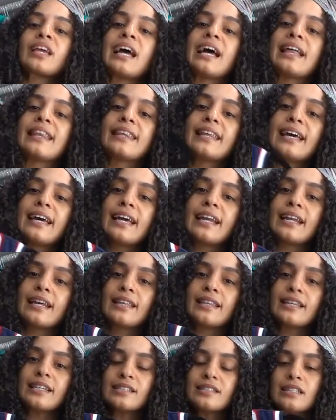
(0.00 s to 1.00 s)
And then
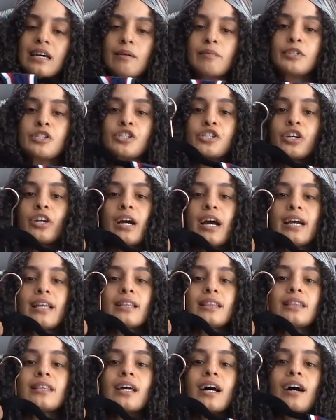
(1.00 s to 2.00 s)
this Tommy shirt I
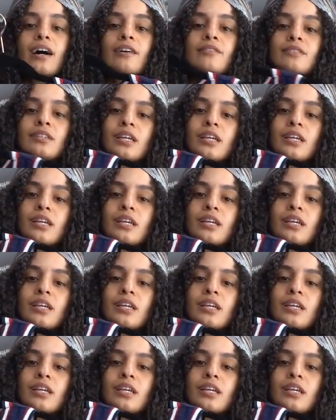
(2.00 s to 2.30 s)
loved.